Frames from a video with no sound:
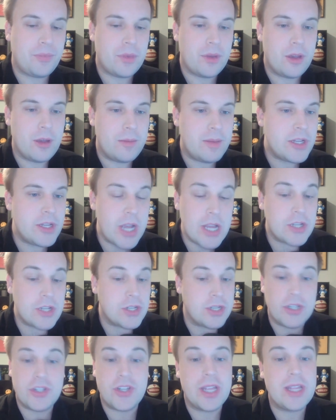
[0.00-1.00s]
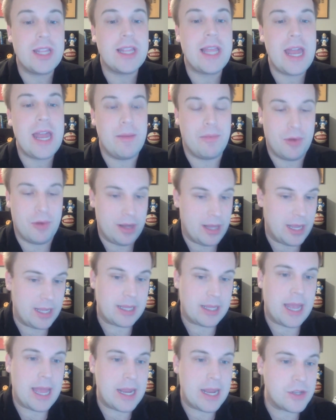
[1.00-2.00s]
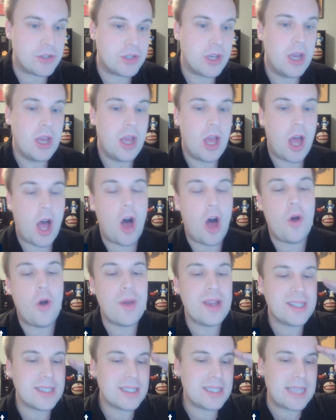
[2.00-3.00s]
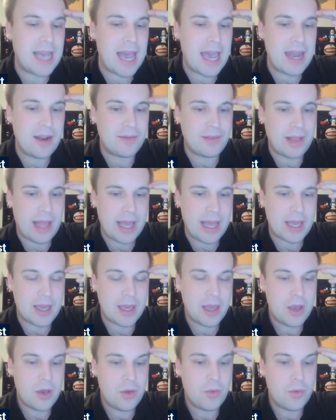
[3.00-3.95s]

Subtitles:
could be changes. He said the lineup word. Like that is always a sign of like,